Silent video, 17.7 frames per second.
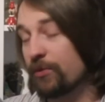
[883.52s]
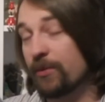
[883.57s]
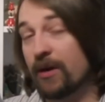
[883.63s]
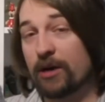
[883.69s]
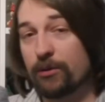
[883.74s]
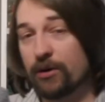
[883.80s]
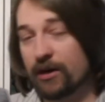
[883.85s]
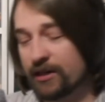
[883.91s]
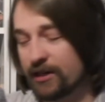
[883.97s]
with the
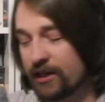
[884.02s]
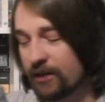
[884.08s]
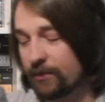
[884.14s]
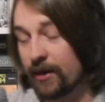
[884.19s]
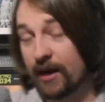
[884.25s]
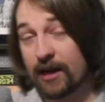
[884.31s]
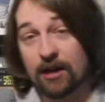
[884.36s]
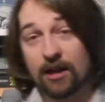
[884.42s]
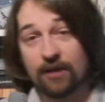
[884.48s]
Banu
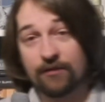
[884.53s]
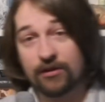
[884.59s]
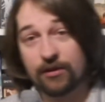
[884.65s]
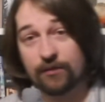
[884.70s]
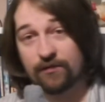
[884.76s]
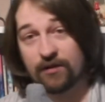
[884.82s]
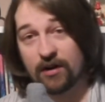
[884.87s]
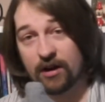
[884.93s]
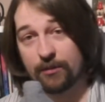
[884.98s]
Hakim. I love
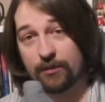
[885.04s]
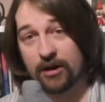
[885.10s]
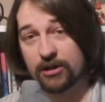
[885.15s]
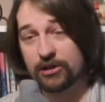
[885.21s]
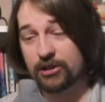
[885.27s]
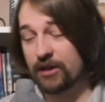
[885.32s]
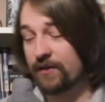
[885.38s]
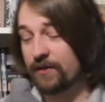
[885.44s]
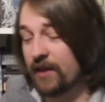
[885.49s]
them very
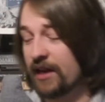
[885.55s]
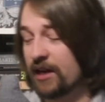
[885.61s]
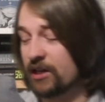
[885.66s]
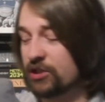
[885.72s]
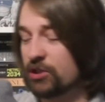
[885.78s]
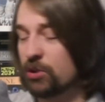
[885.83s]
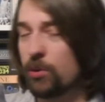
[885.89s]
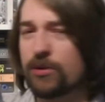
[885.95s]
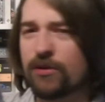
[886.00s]
much, and they are
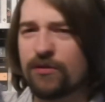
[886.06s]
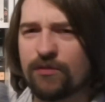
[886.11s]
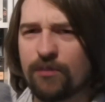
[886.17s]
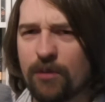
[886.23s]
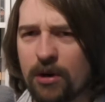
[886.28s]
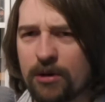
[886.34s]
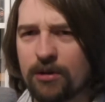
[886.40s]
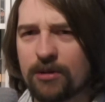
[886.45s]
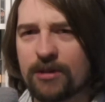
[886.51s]
sort of
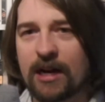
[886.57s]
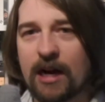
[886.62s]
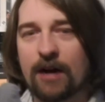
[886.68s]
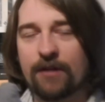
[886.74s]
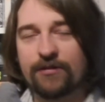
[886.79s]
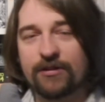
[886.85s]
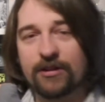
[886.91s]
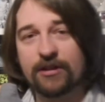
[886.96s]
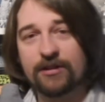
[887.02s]
modeled
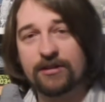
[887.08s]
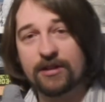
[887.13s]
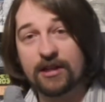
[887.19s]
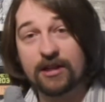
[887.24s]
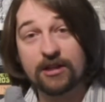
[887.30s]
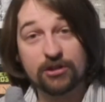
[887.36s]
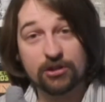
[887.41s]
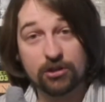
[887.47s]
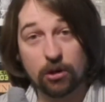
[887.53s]
after the
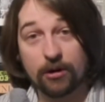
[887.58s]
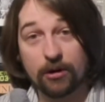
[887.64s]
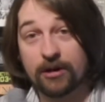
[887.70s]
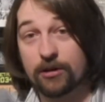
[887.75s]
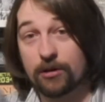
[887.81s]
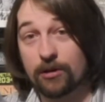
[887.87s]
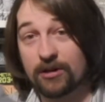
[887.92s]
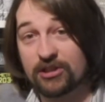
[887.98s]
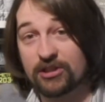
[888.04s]

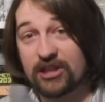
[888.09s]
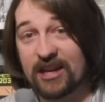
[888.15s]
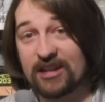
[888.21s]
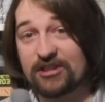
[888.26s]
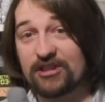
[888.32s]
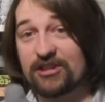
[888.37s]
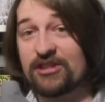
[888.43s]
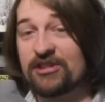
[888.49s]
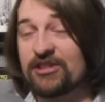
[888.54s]
historical
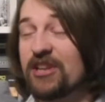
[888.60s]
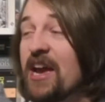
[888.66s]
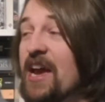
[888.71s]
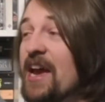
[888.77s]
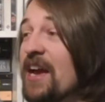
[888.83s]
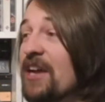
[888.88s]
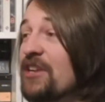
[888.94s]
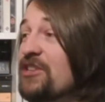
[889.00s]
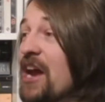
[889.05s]
assassins,
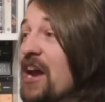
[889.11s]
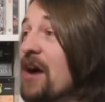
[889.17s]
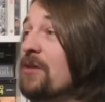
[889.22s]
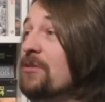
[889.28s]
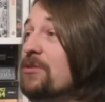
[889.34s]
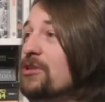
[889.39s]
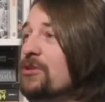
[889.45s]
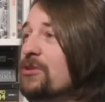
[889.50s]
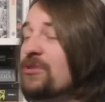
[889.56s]

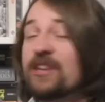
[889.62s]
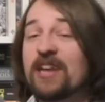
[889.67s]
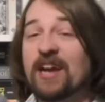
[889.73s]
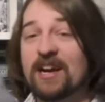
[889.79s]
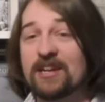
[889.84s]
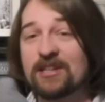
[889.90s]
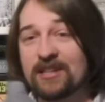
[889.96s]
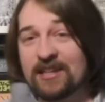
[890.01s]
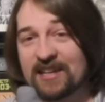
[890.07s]
down to the
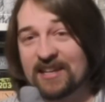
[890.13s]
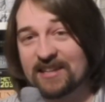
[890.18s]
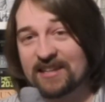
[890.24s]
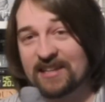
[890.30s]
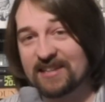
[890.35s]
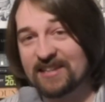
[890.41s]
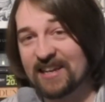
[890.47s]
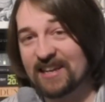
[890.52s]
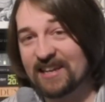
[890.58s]
idea
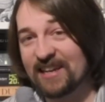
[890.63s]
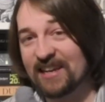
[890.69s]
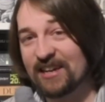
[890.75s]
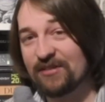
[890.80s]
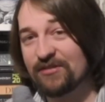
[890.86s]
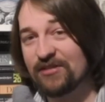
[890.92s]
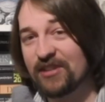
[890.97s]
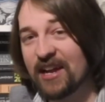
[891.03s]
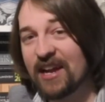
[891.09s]
that they
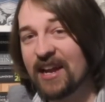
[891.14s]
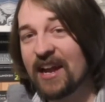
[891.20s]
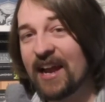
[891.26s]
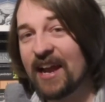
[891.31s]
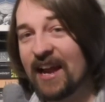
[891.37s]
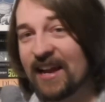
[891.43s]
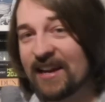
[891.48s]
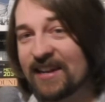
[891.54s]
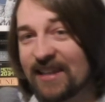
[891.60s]
lived
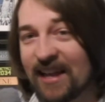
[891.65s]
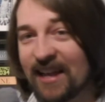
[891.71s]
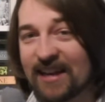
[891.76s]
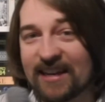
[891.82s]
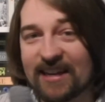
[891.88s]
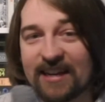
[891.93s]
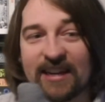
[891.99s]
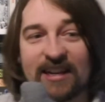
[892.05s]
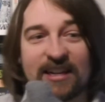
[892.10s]
in,
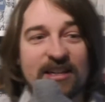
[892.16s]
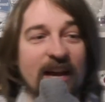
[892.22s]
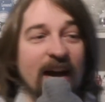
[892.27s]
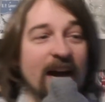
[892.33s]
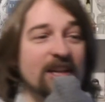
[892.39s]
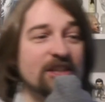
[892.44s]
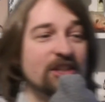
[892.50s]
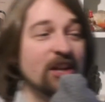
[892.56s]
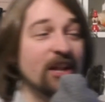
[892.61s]
like, an
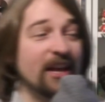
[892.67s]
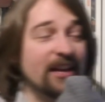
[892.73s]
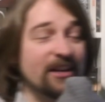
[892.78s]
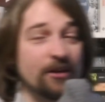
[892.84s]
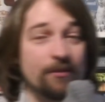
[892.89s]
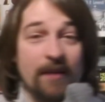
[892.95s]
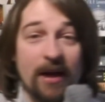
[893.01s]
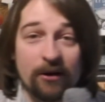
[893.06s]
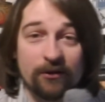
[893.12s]

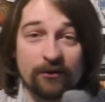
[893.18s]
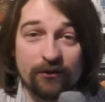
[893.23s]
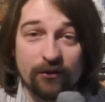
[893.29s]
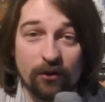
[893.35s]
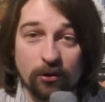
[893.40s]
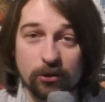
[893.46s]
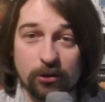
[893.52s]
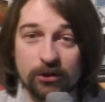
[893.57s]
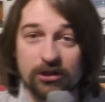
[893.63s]
isolated mountain
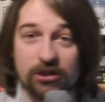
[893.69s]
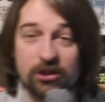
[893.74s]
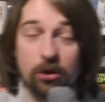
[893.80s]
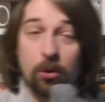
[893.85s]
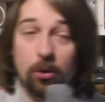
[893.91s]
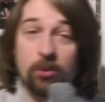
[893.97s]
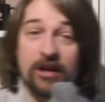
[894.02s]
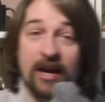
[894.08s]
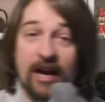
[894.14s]
fortress
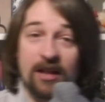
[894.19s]
called